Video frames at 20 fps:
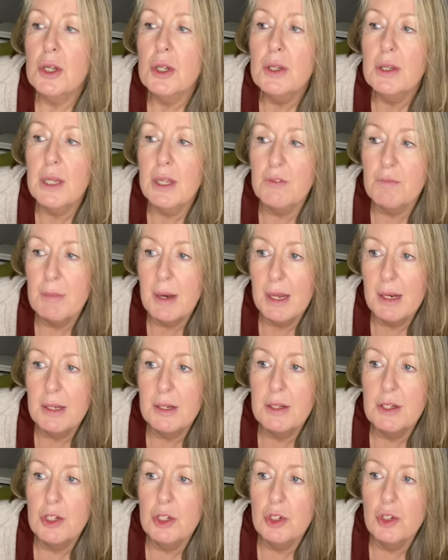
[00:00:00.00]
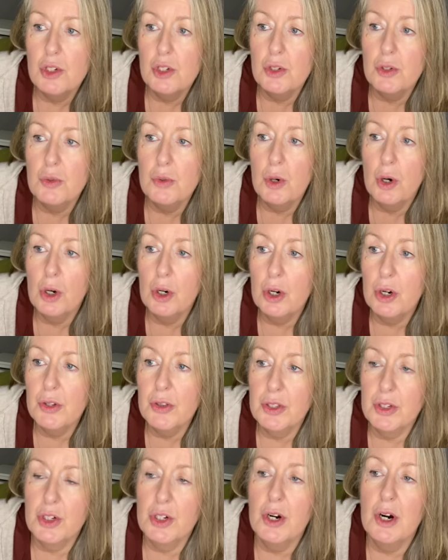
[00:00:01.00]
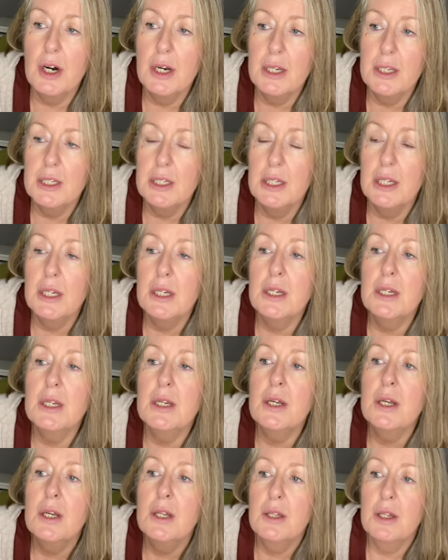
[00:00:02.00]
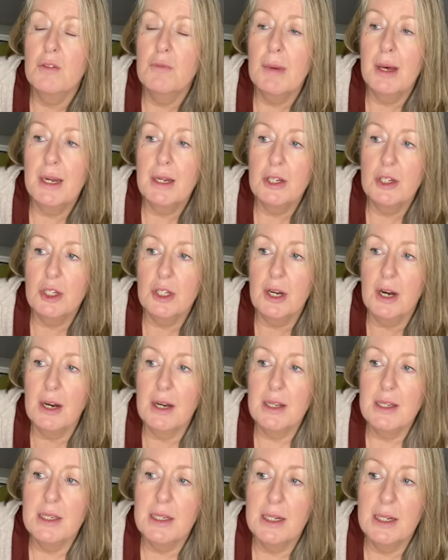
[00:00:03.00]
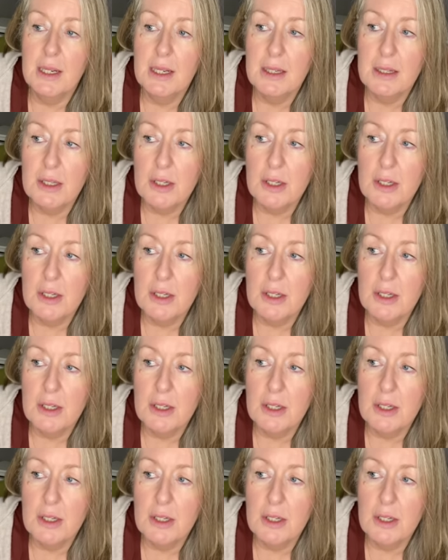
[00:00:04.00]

They've managed to hook the target in, they've managed to isolate the